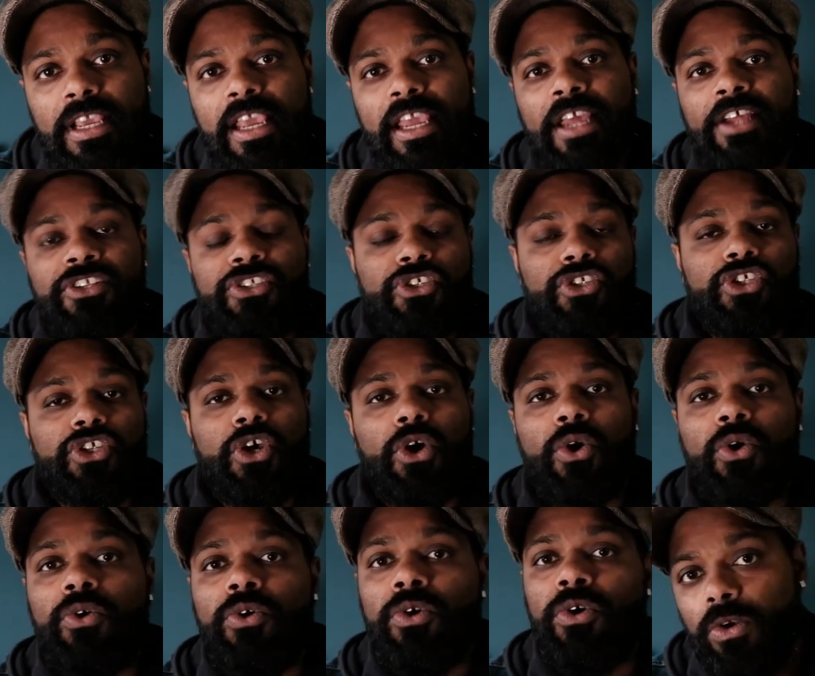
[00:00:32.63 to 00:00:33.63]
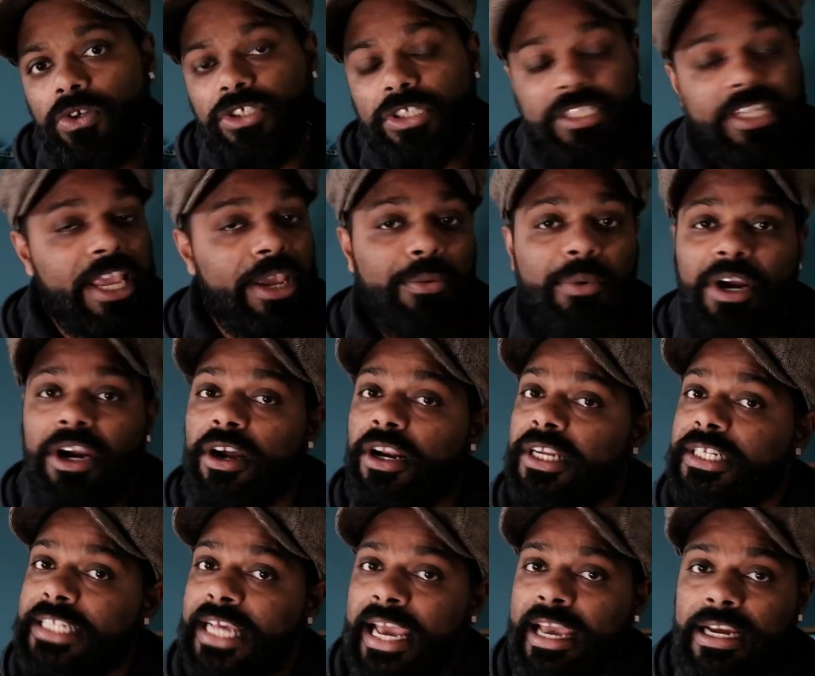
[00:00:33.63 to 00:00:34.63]
And so today we're going to
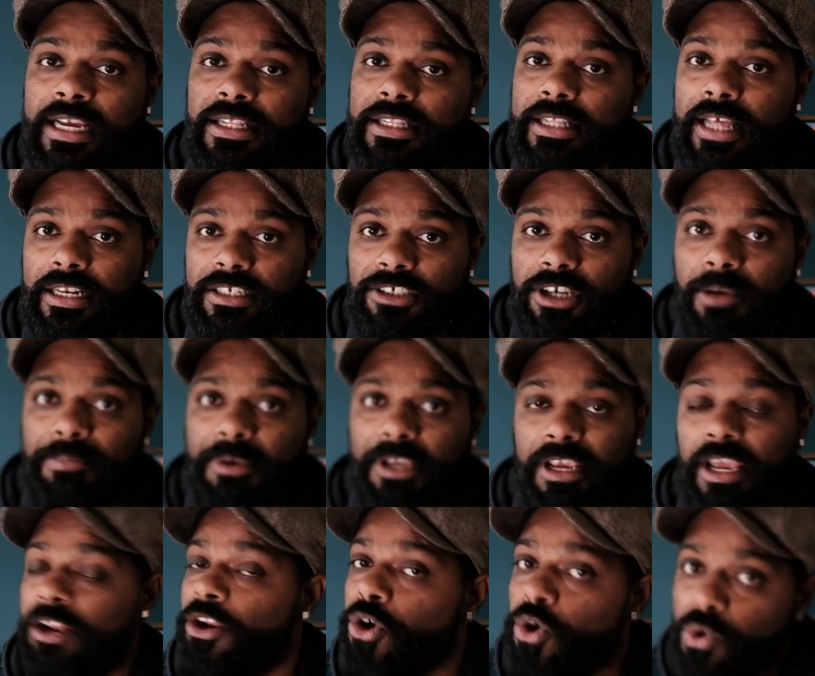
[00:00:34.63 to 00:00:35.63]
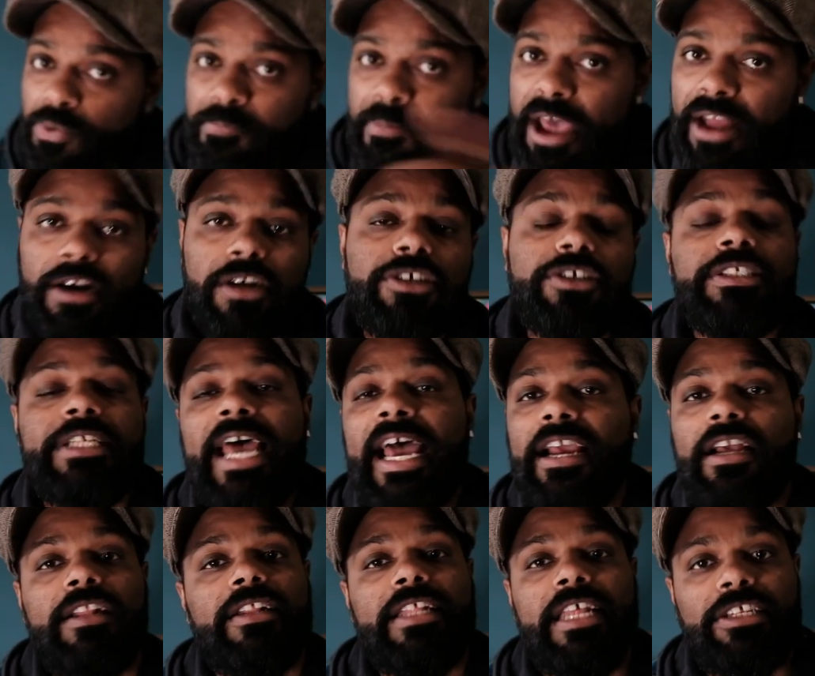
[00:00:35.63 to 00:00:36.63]
tackle that topic. And who better to
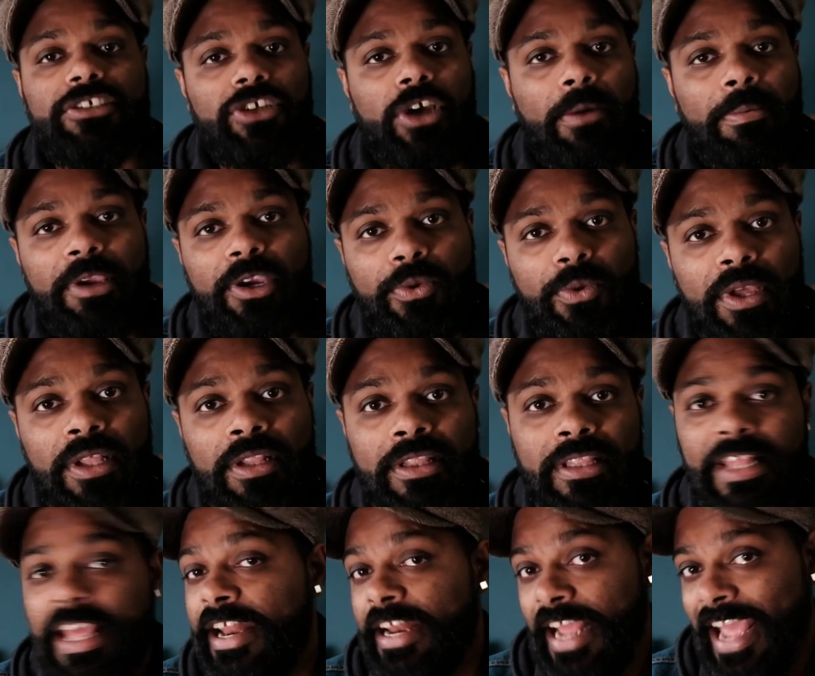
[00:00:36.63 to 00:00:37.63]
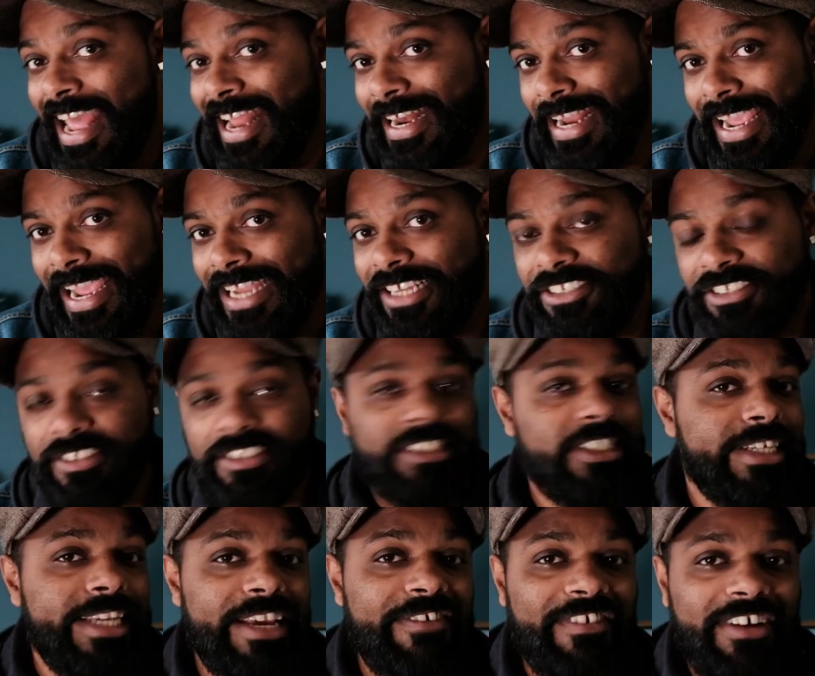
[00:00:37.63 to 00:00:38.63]
tackle that topic with than an agent to
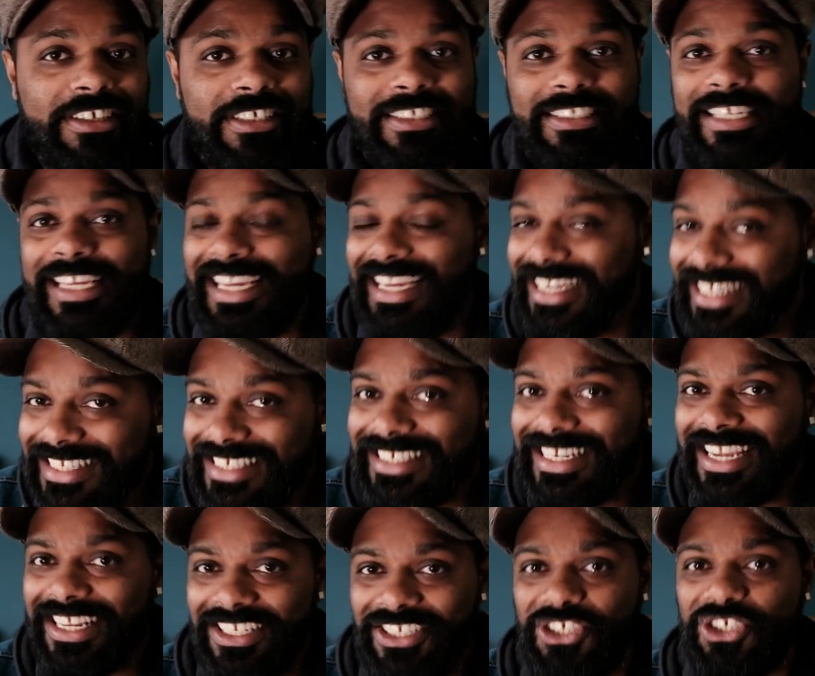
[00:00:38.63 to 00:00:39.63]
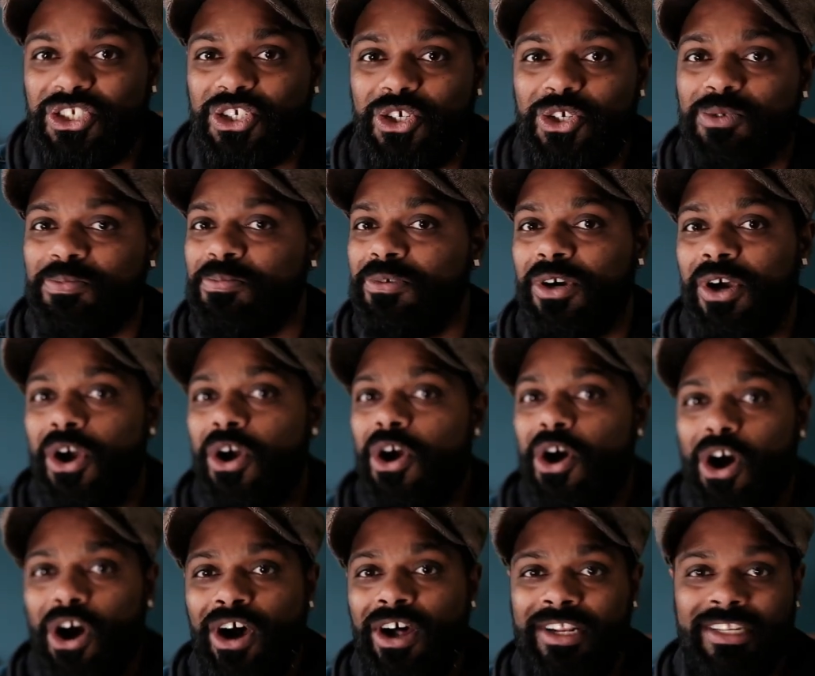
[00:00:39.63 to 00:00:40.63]
give us the inside scoop
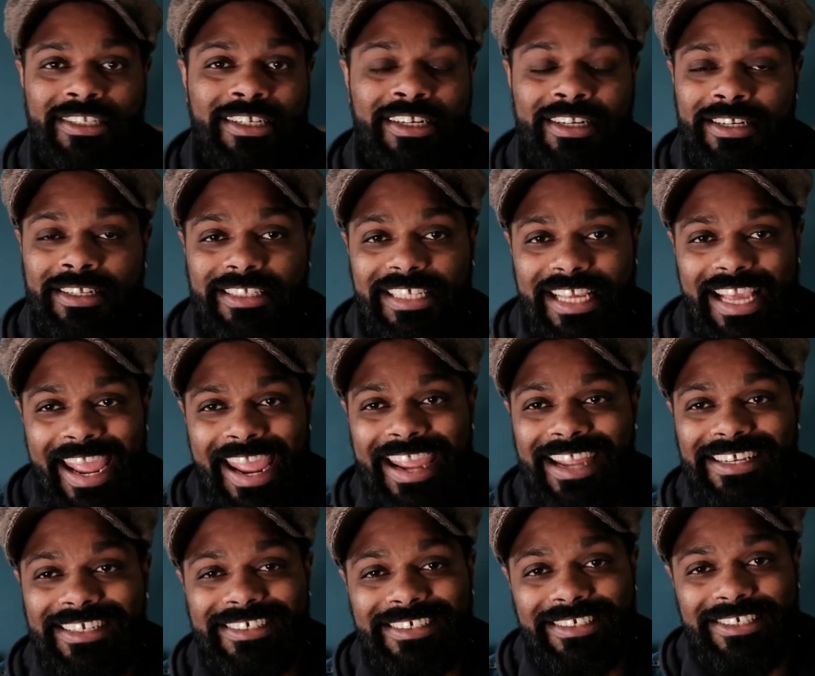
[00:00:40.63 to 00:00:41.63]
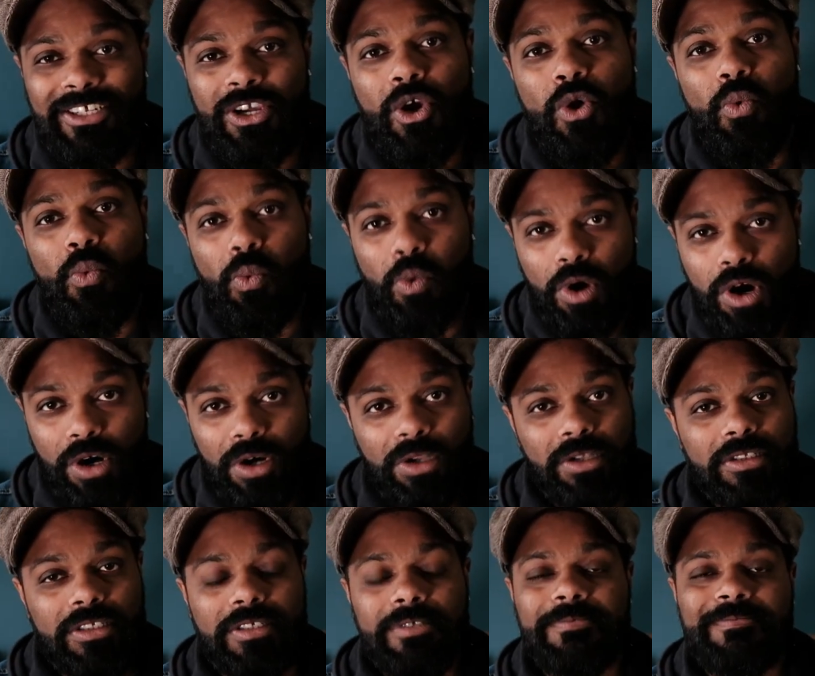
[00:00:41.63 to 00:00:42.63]
on the agent
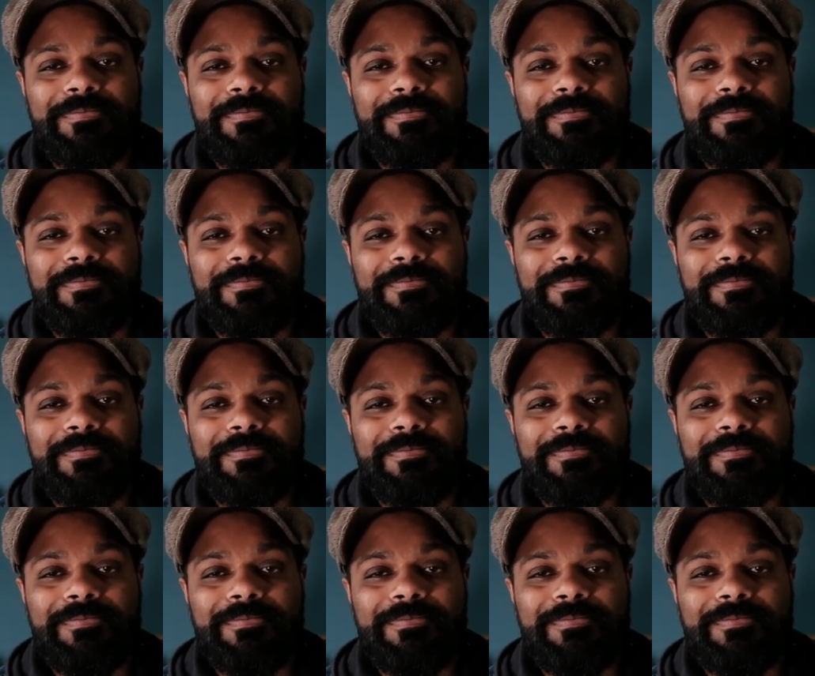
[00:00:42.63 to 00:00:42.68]
world.